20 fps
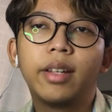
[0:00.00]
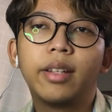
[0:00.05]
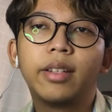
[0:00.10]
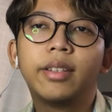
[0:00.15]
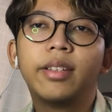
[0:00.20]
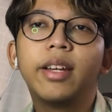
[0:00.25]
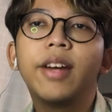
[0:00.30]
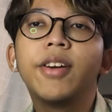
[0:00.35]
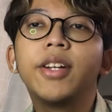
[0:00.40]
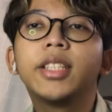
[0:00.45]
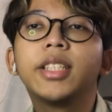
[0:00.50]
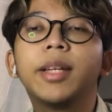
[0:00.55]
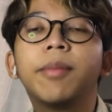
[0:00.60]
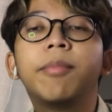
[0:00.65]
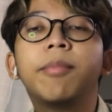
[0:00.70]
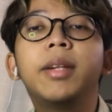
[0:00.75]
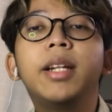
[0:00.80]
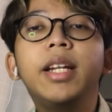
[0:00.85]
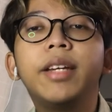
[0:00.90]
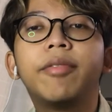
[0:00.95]
there is a
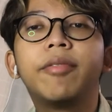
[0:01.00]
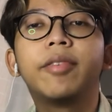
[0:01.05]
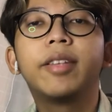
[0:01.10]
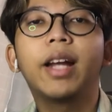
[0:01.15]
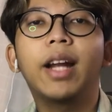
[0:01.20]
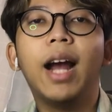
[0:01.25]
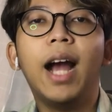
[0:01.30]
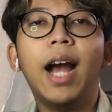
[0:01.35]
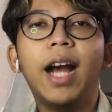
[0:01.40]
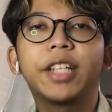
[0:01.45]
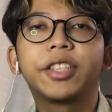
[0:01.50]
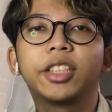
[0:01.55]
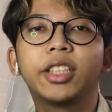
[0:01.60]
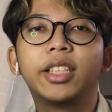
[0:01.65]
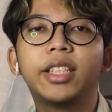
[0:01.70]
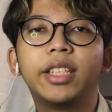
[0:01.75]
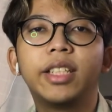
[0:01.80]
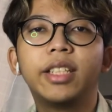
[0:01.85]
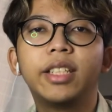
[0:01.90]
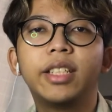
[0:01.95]
belief that
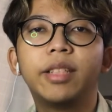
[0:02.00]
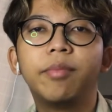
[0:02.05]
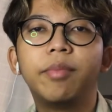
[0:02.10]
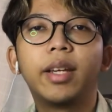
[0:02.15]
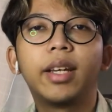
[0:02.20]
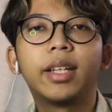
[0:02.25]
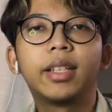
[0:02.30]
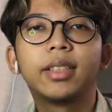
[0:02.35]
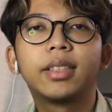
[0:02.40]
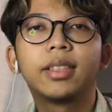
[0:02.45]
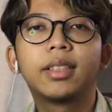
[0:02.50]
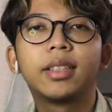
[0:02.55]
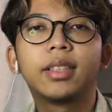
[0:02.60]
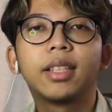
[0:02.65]
actually the biggest